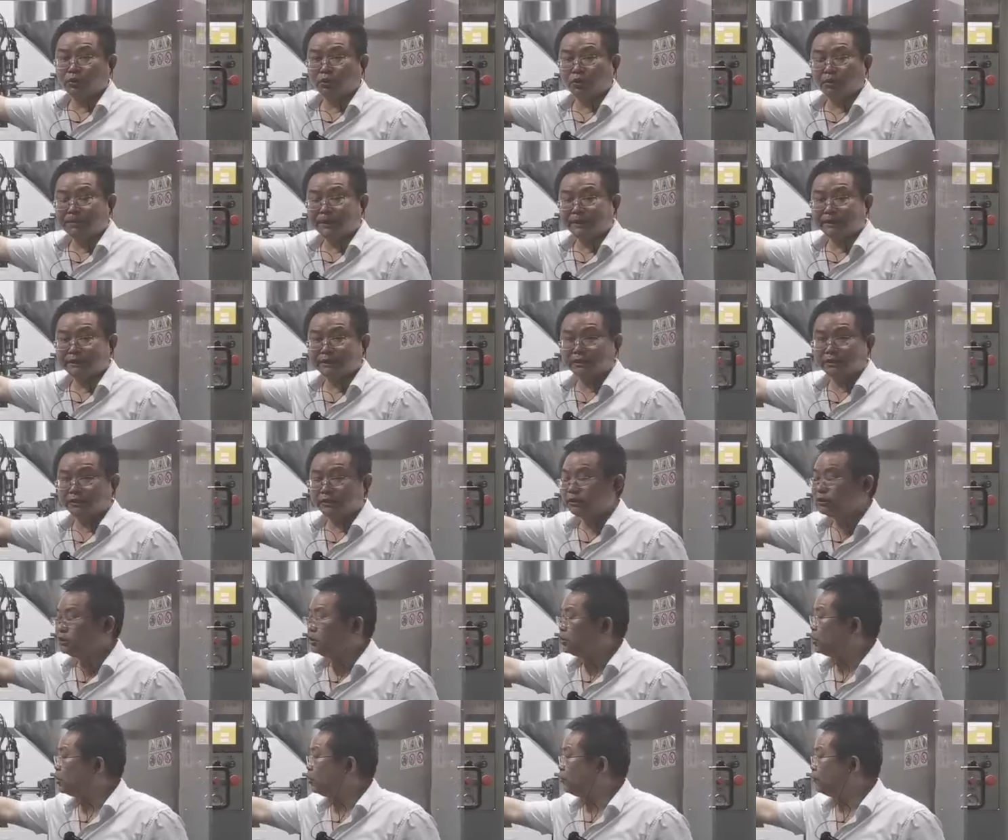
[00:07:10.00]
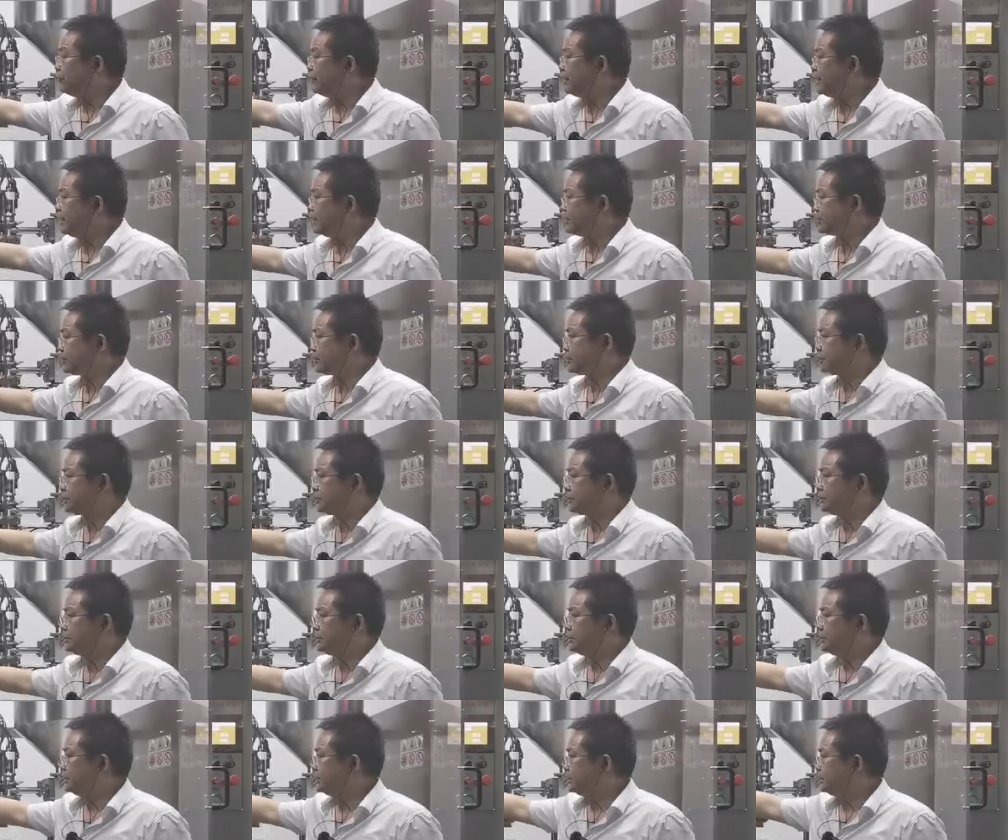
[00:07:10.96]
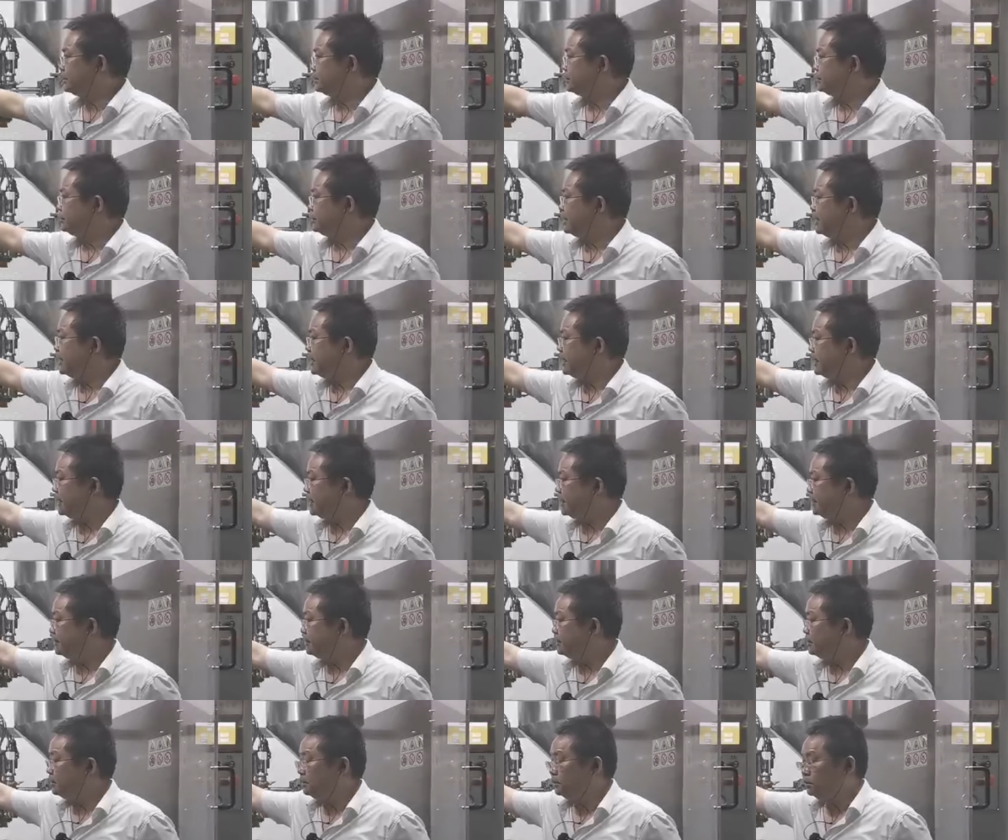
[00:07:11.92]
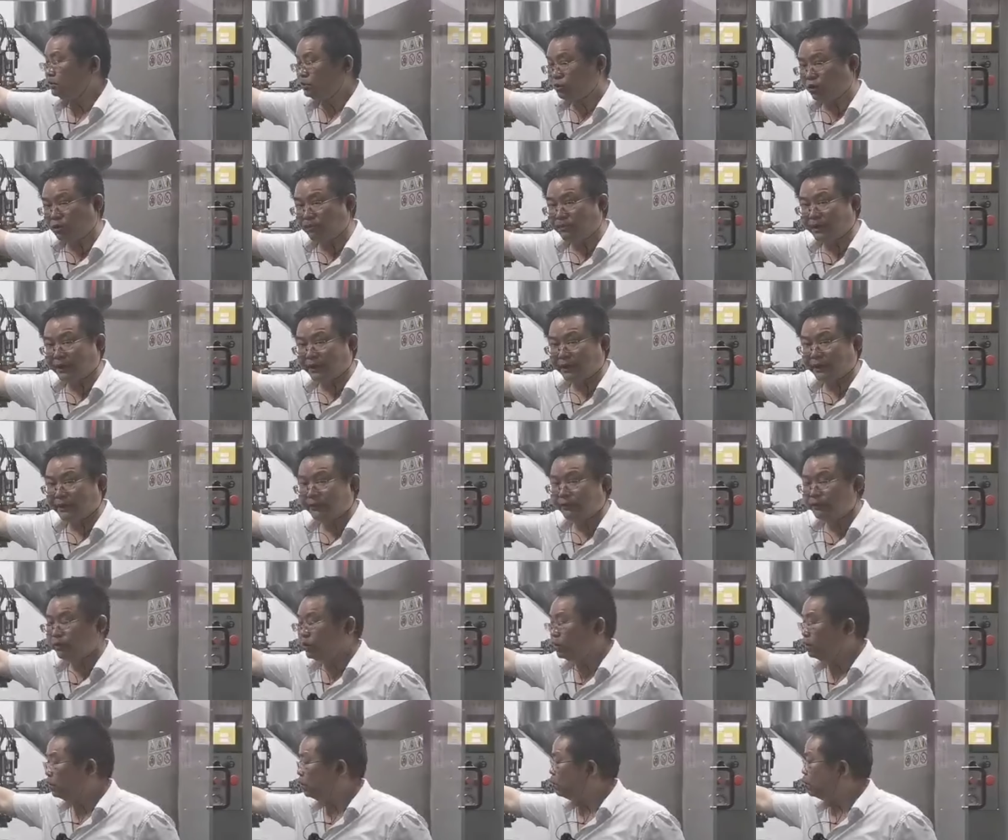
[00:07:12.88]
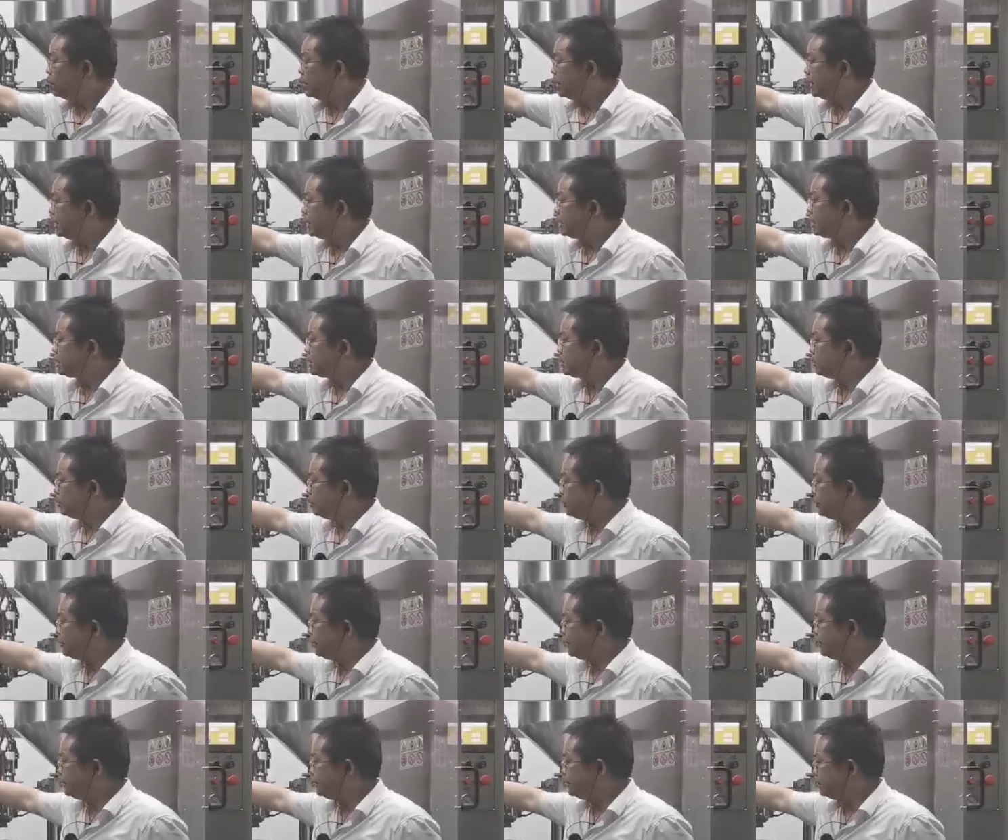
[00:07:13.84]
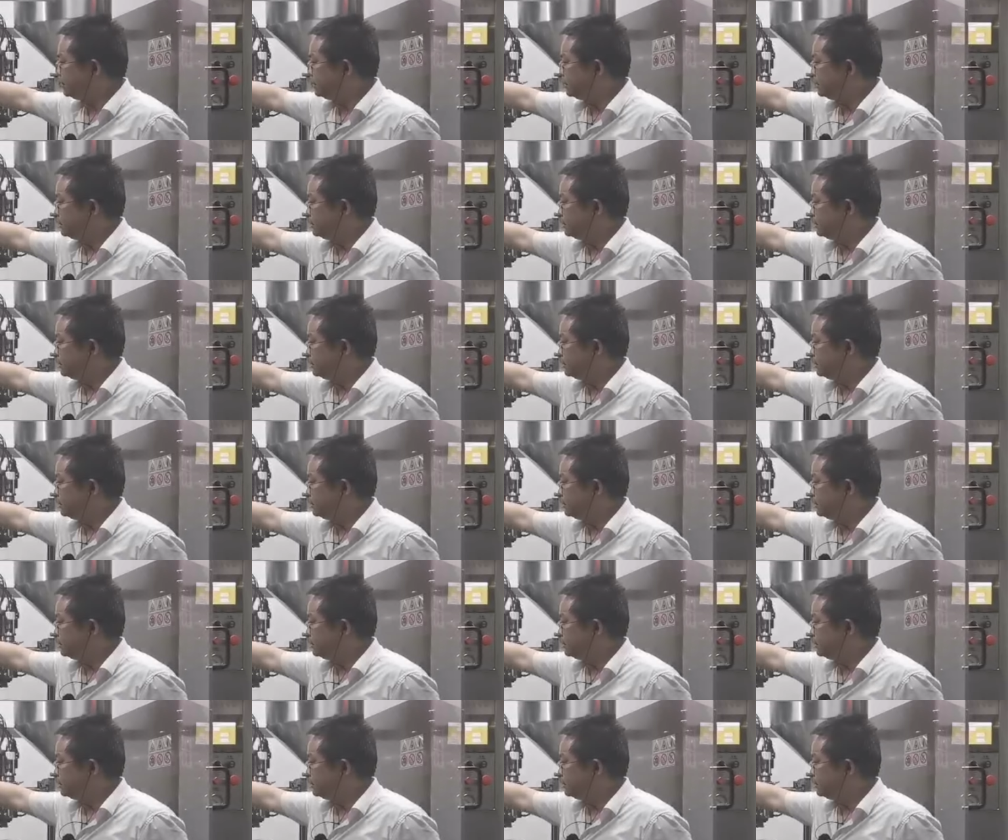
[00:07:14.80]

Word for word: tubes conveyors. The tube will go in